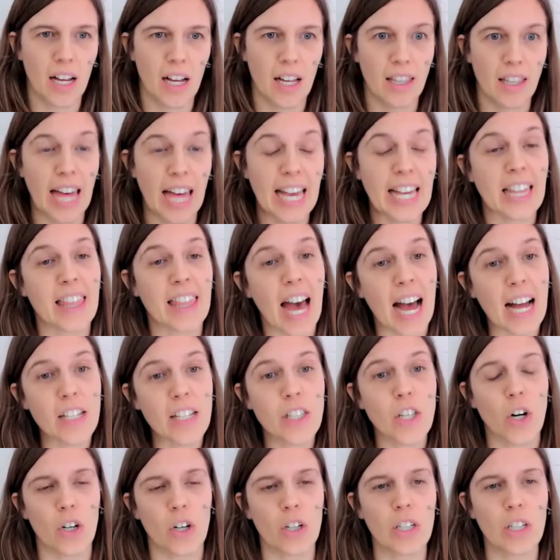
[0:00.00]
like
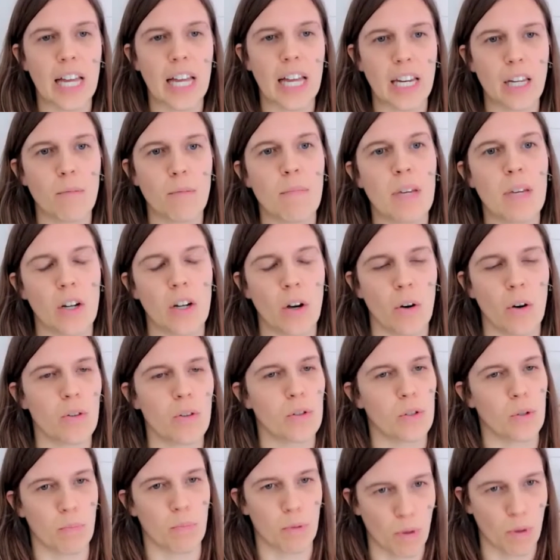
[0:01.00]
that's her letting me know
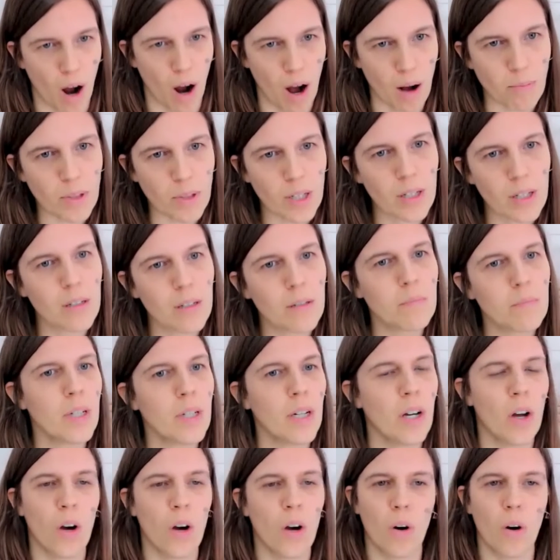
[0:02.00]
there's a problem
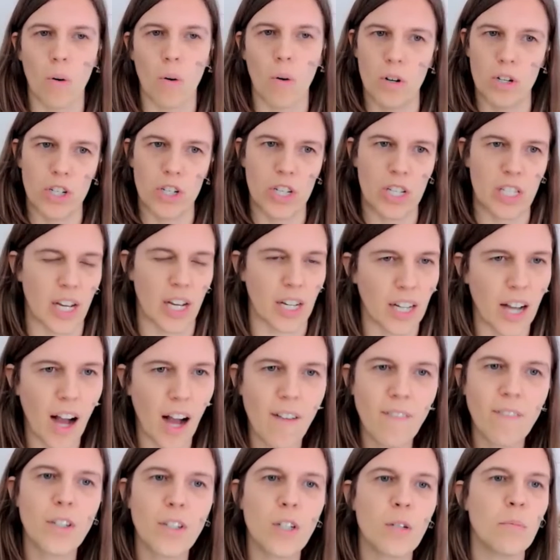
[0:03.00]
or she's
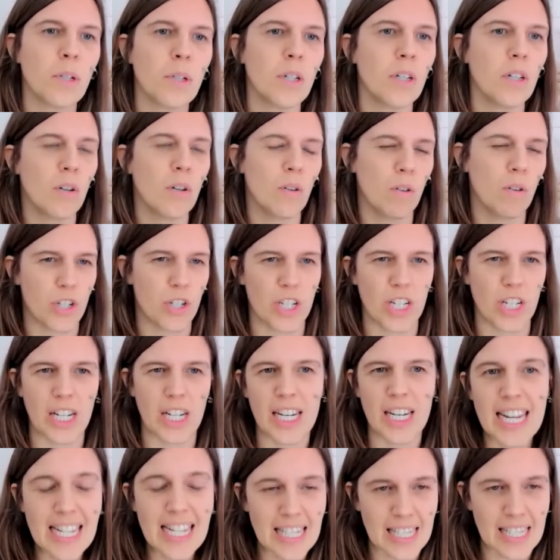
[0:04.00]
uncomfortable or she
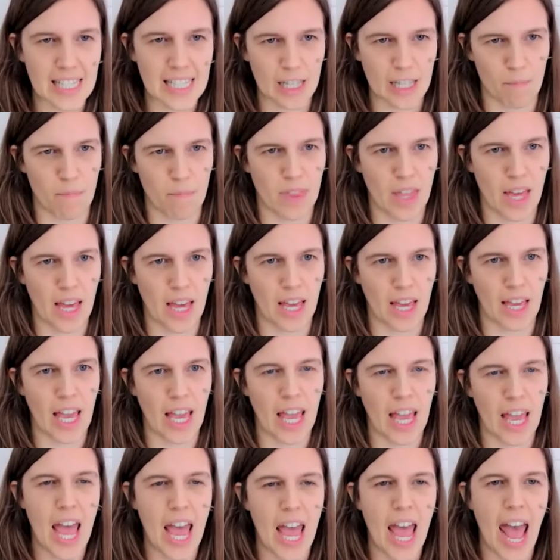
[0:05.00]
needs something.
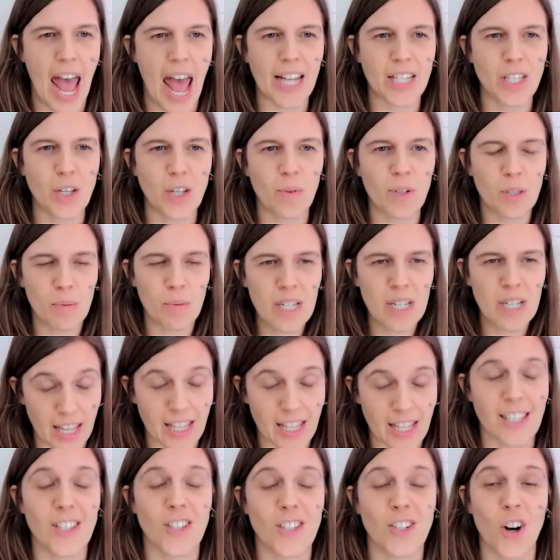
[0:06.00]
And so as we
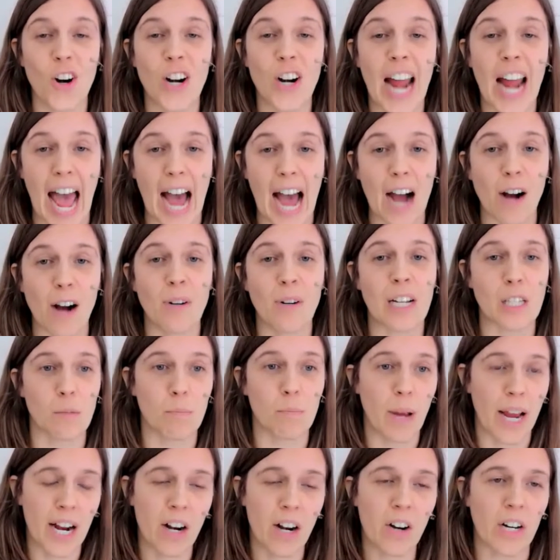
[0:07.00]
start out as
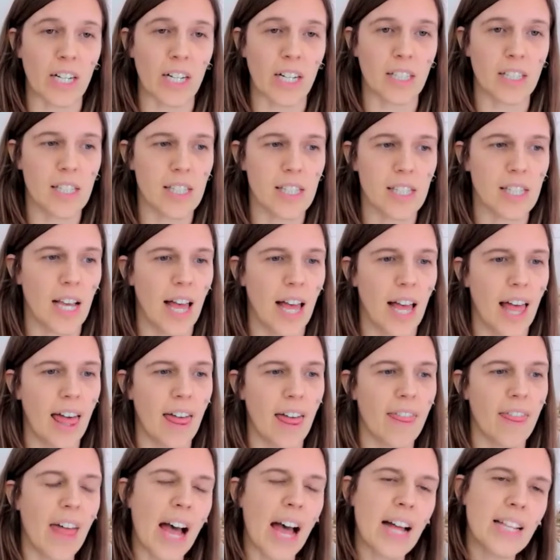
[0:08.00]
parents,
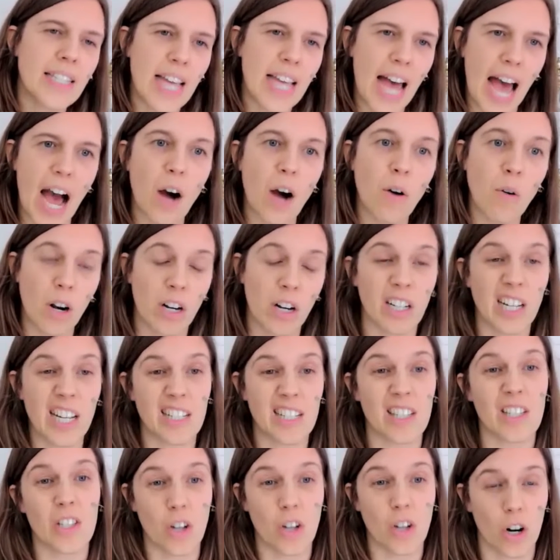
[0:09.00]
that's how our
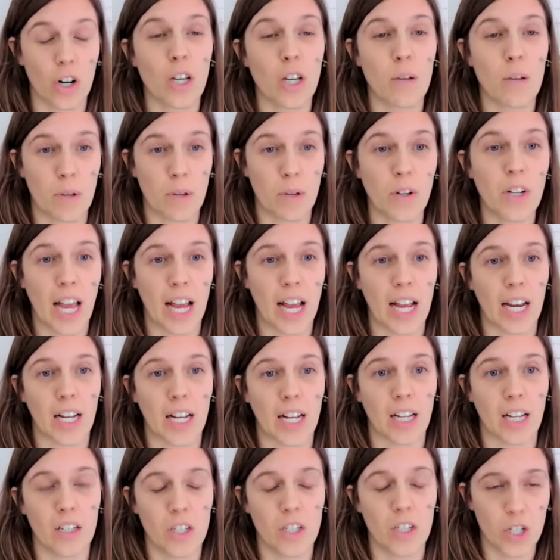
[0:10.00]
kids start
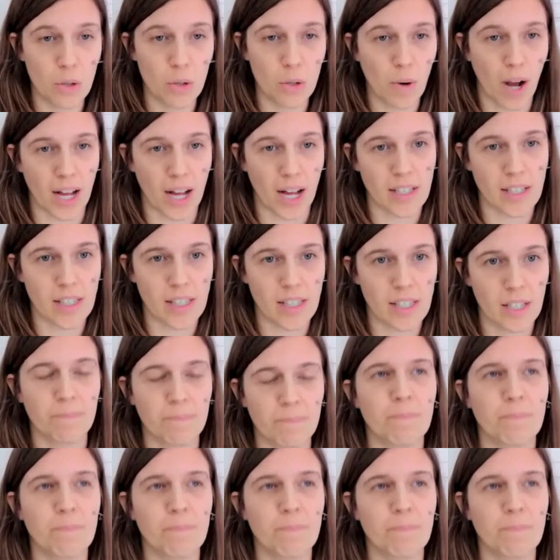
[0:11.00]
communicating to us.